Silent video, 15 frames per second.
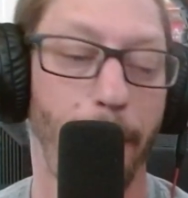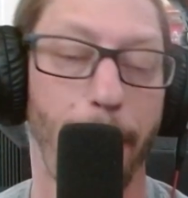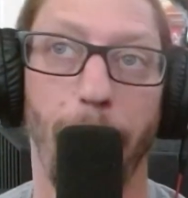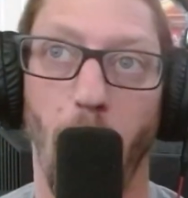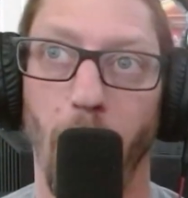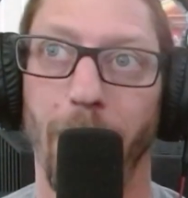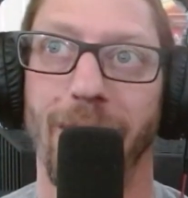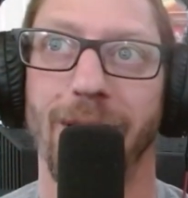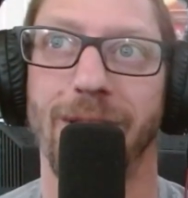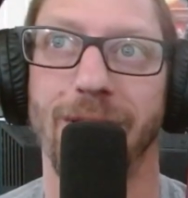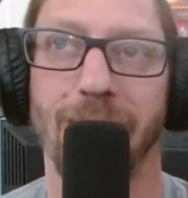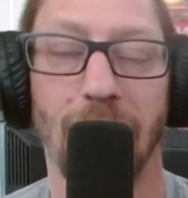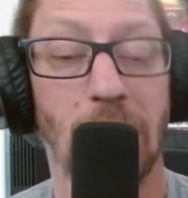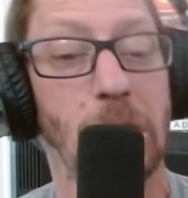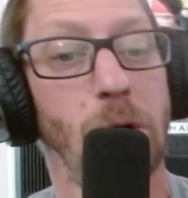
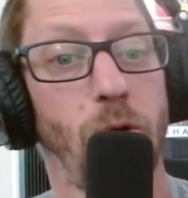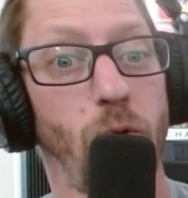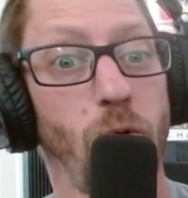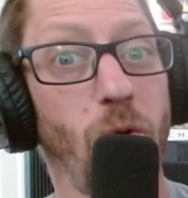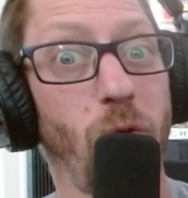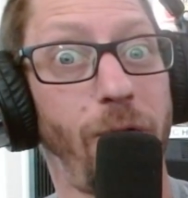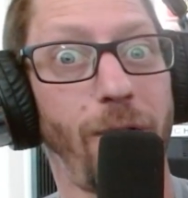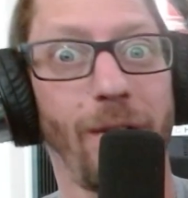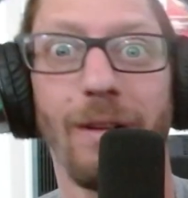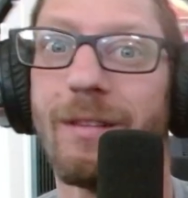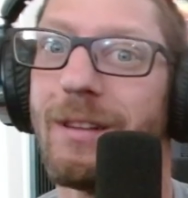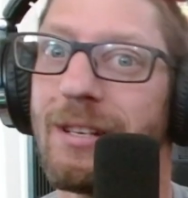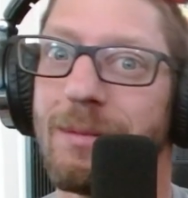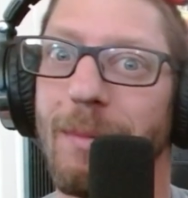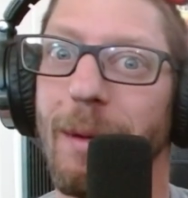Moments. Oof,
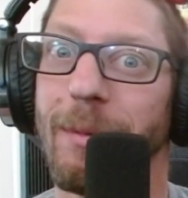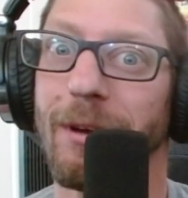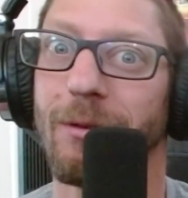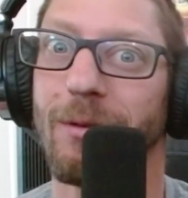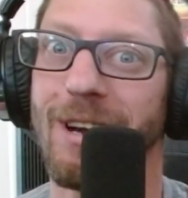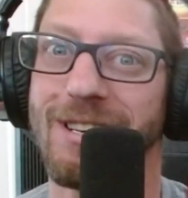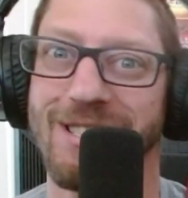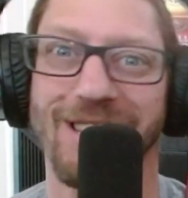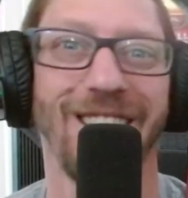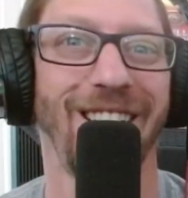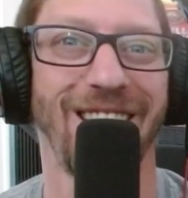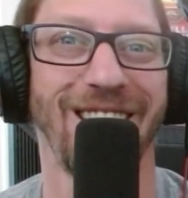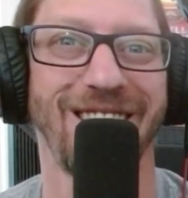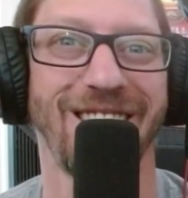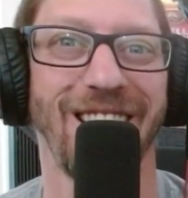this may be crazy.
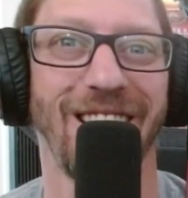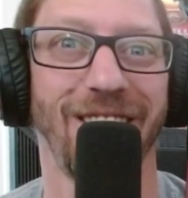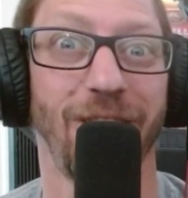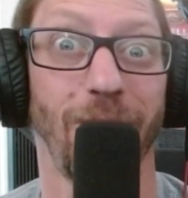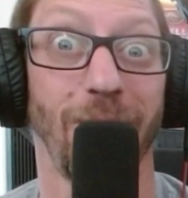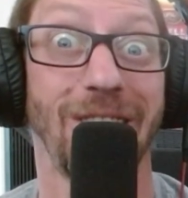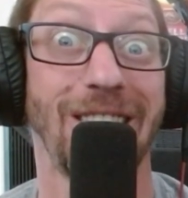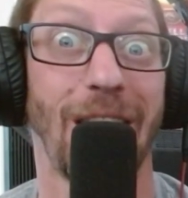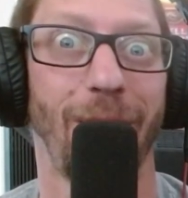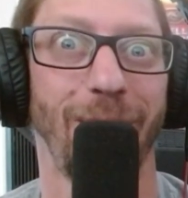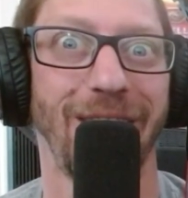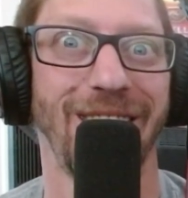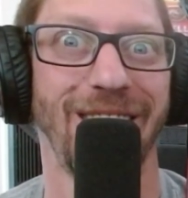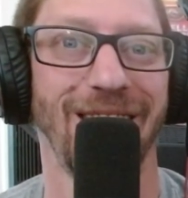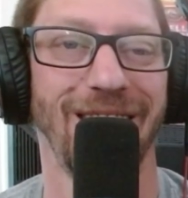Let's get into it, shall we?